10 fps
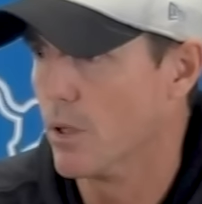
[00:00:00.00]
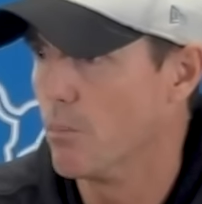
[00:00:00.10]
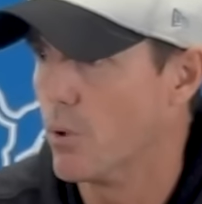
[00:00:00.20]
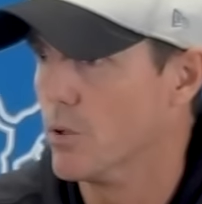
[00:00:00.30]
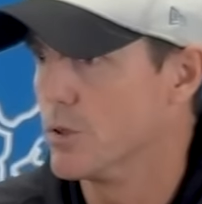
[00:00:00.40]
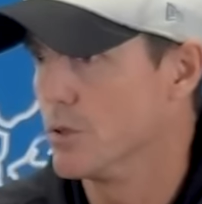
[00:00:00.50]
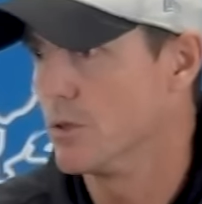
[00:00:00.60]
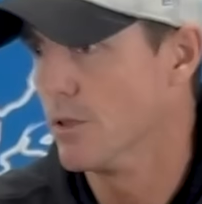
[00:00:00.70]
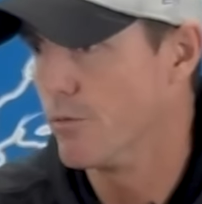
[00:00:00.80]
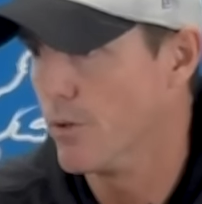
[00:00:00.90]
approach this
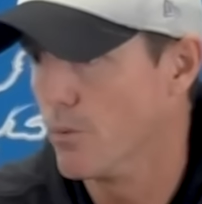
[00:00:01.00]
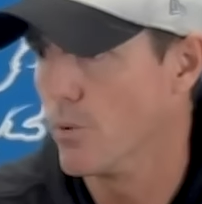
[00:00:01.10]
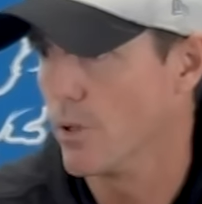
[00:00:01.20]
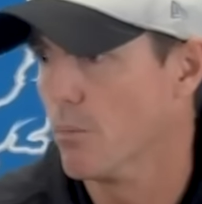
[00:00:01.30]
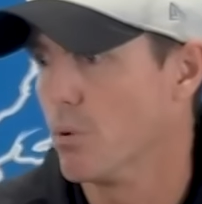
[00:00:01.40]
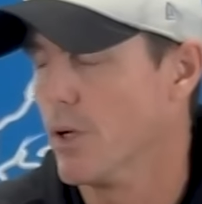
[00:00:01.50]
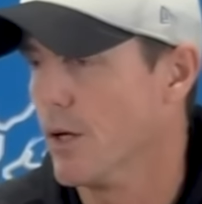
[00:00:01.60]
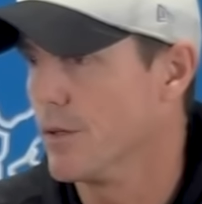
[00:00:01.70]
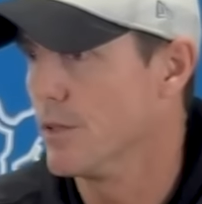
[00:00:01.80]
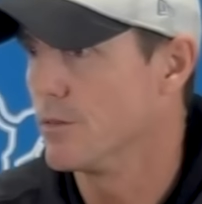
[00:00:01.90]
different. We're gonna play
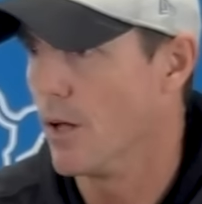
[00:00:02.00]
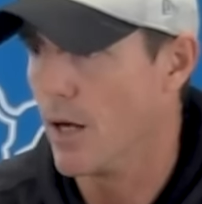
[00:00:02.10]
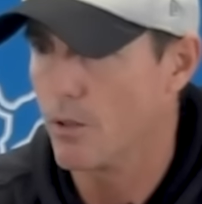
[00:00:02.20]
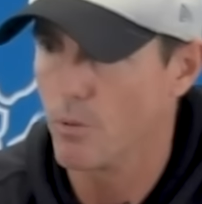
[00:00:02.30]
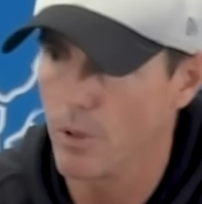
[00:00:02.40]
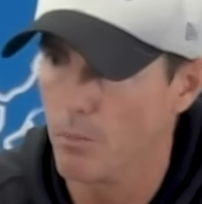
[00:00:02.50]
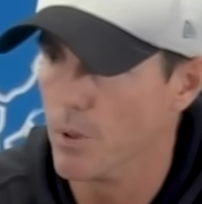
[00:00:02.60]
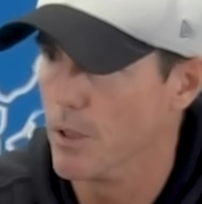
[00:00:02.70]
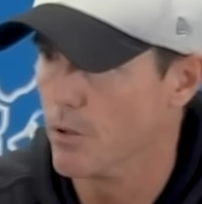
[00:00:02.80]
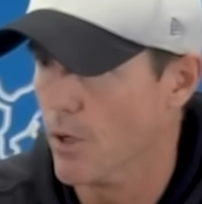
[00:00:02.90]
on the attack. We're gonna
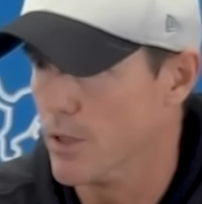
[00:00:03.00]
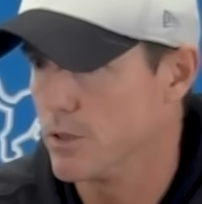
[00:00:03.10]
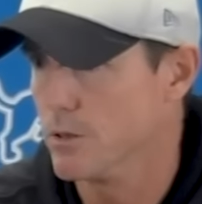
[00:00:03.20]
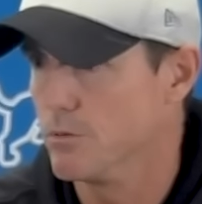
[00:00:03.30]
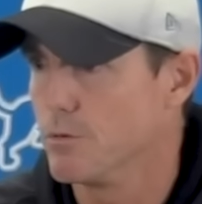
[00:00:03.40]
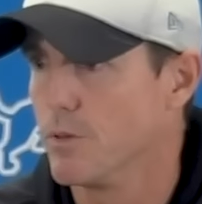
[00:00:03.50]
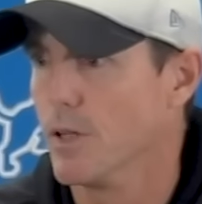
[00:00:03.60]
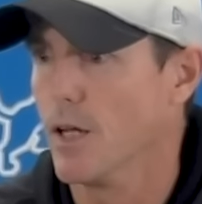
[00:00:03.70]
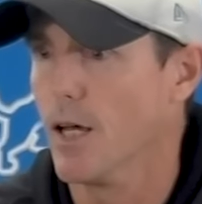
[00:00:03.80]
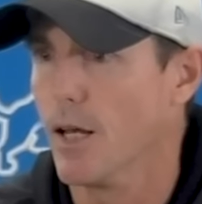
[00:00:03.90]
be aggressive.
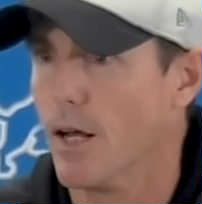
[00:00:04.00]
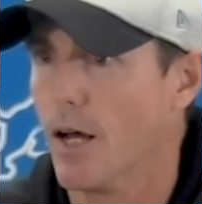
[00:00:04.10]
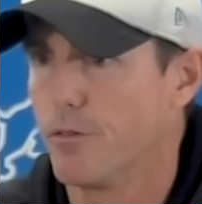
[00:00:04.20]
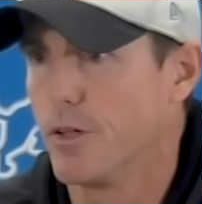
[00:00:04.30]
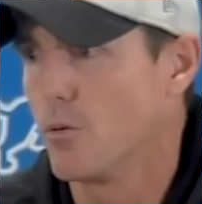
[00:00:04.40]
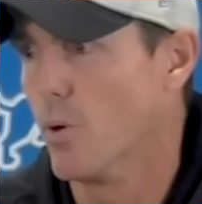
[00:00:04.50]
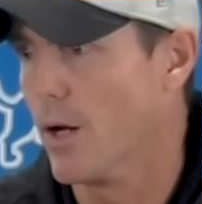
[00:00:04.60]
And I think what